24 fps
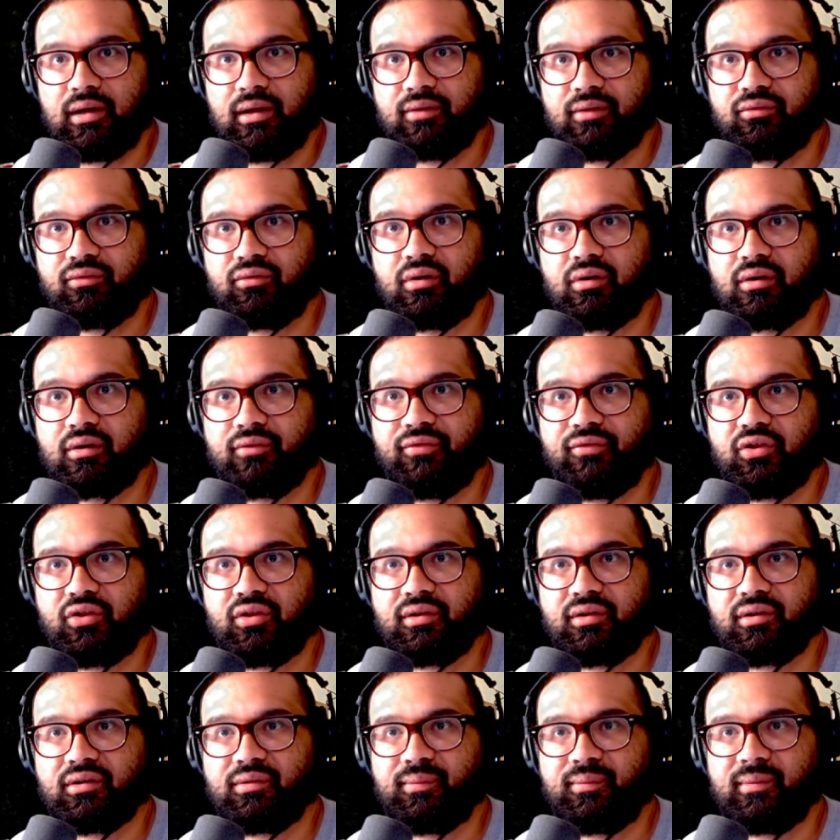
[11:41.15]
stronger
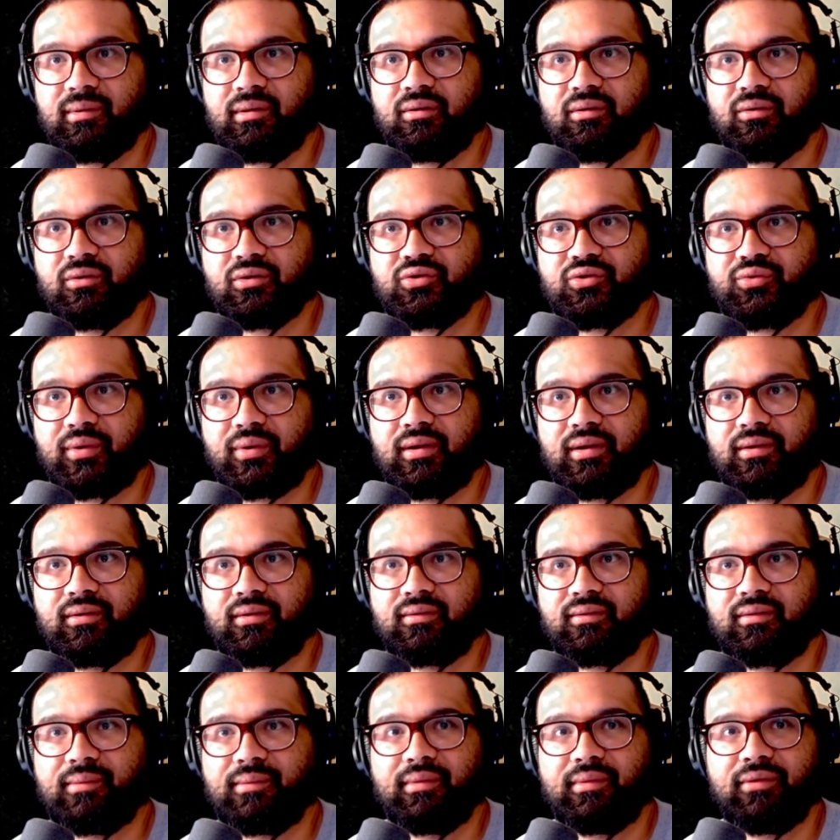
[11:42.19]
fishing XP or trade
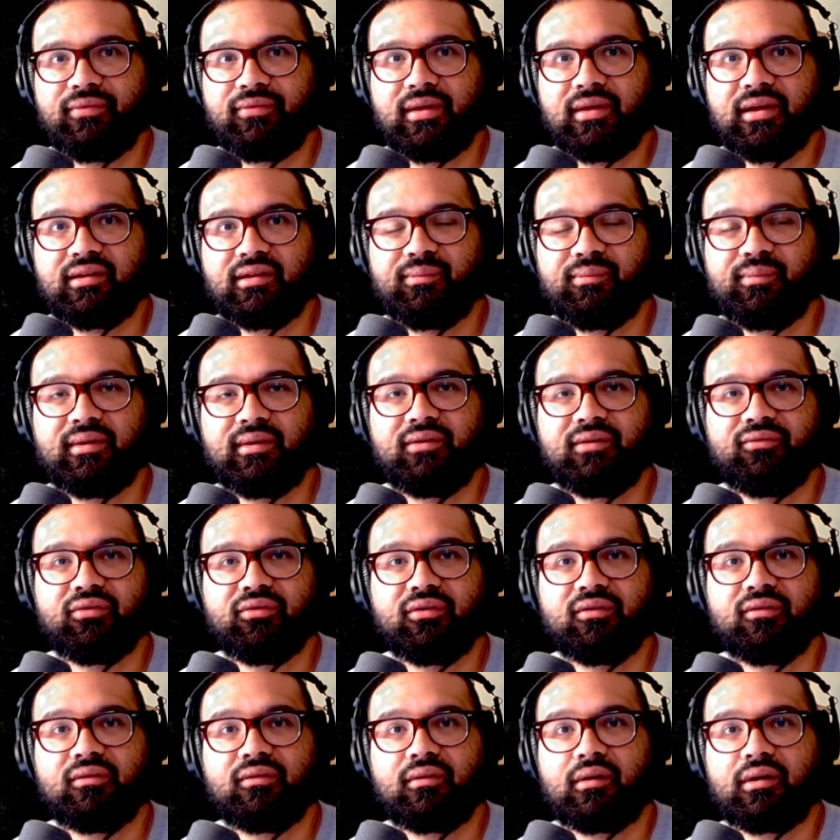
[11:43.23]
some of the XP for
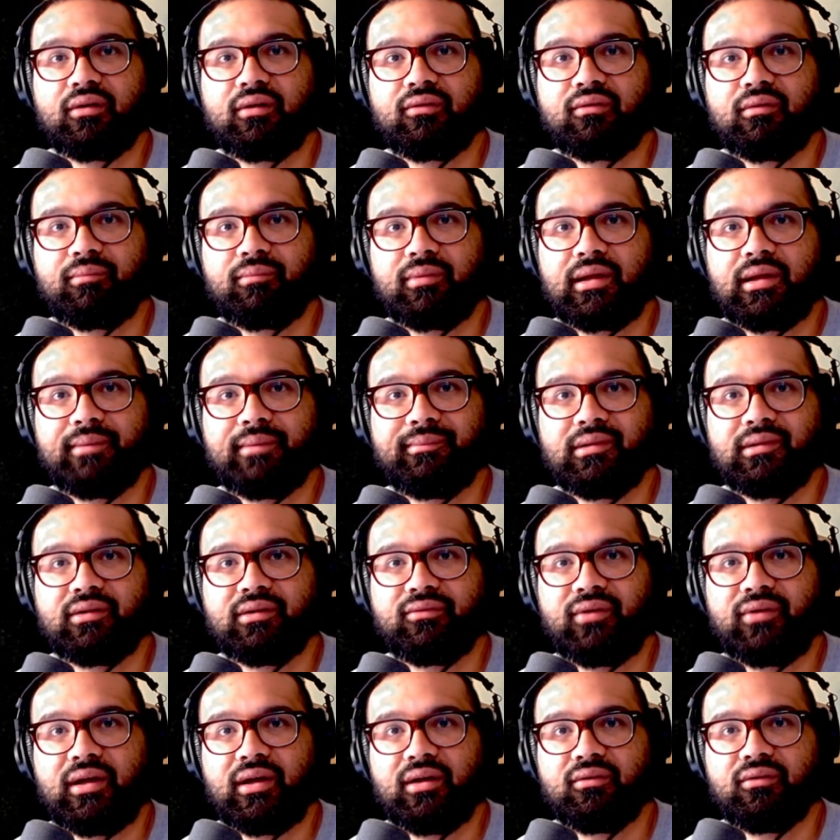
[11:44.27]
a steadier supply of blood
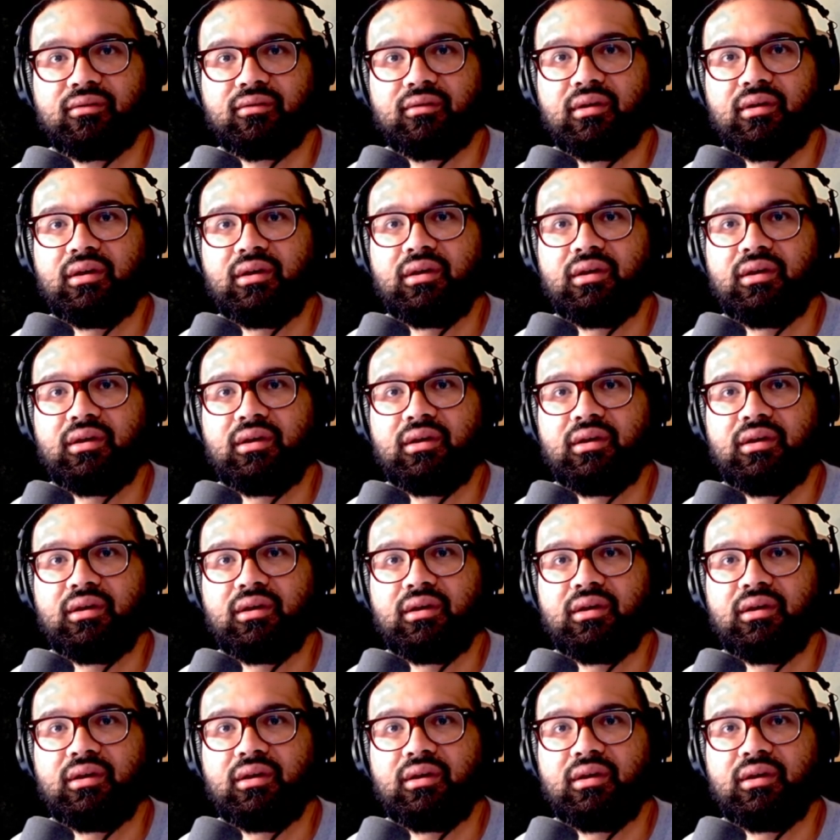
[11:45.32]
vials.